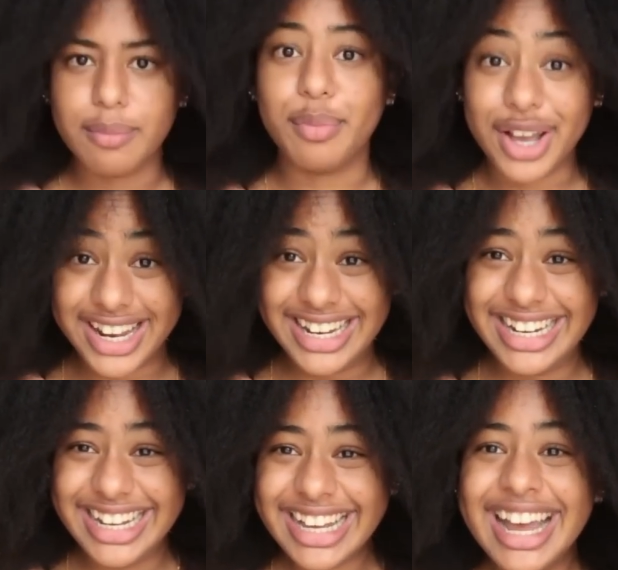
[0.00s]
but
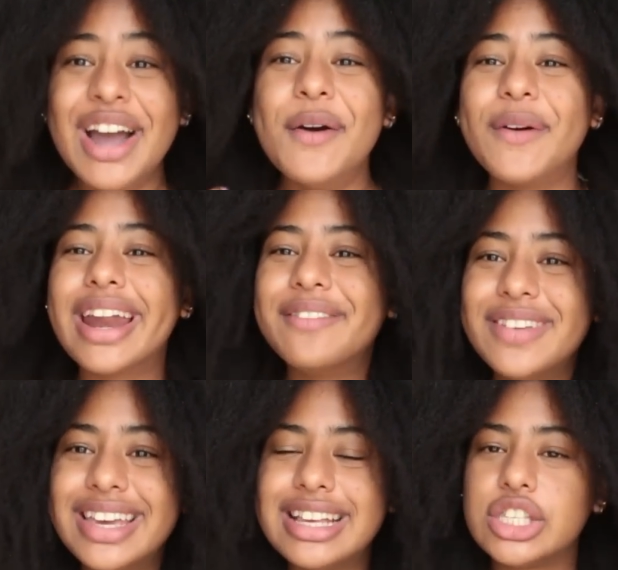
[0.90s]
what I
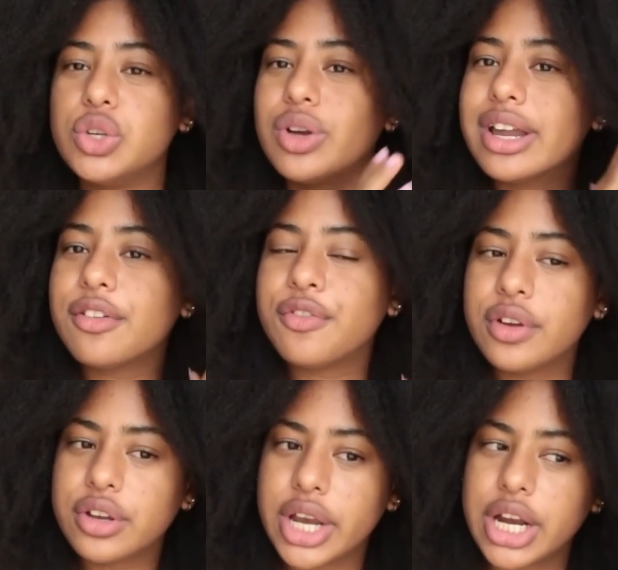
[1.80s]
mean is you gotta
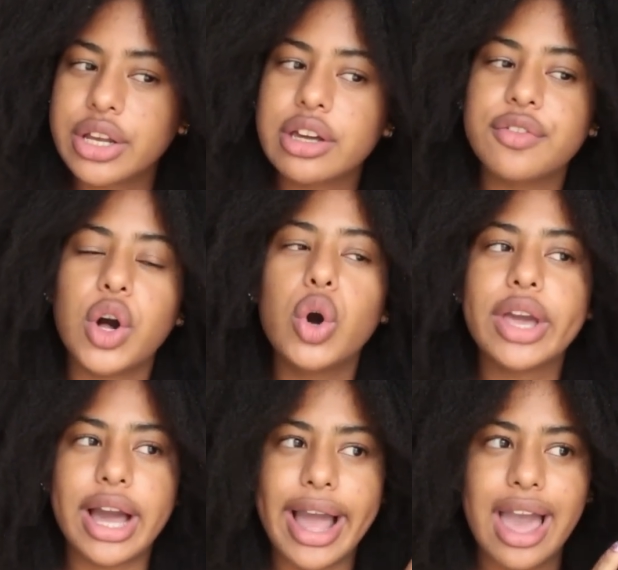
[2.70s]
feel your hair. You gotta feel,
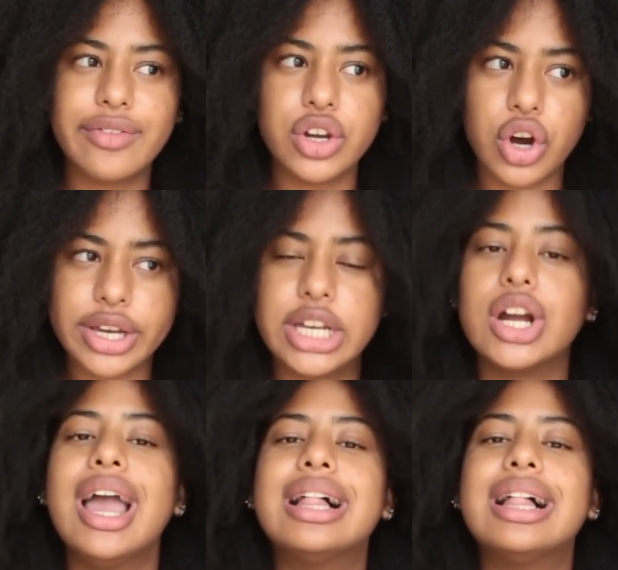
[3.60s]
okay, I have a knot here.